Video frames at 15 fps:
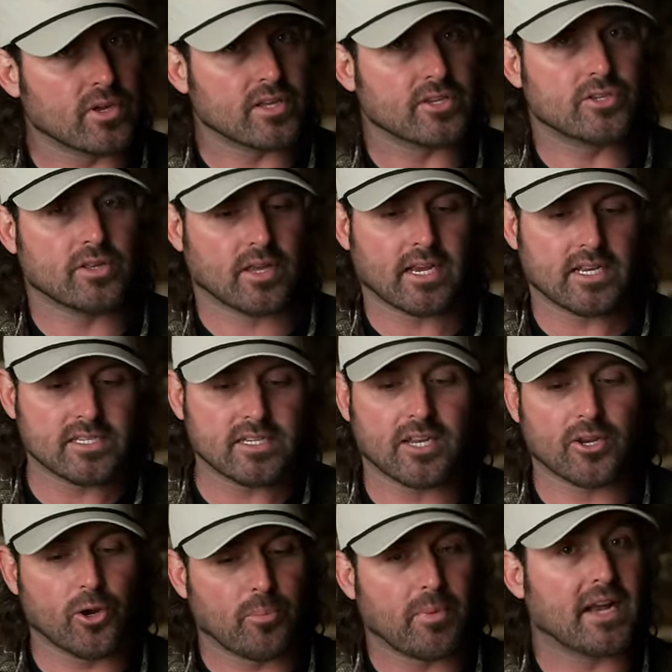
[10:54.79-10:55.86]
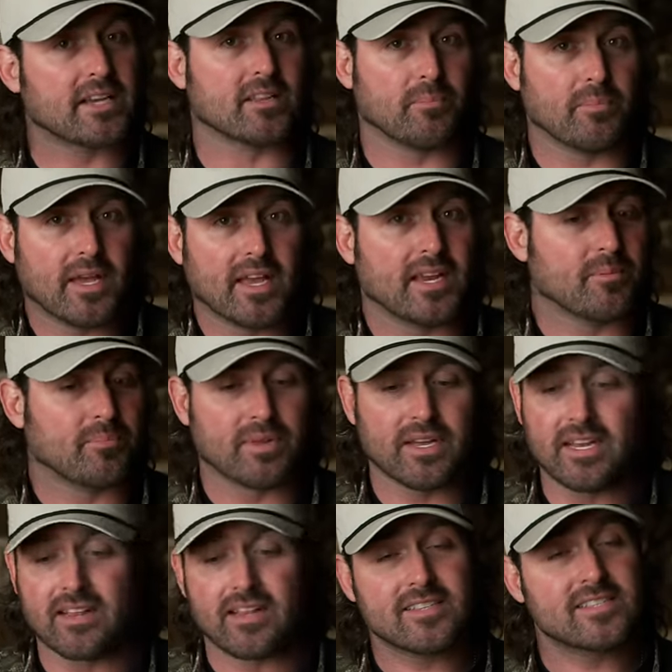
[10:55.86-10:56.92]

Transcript: Really, like I said, going back to the begging and pleading,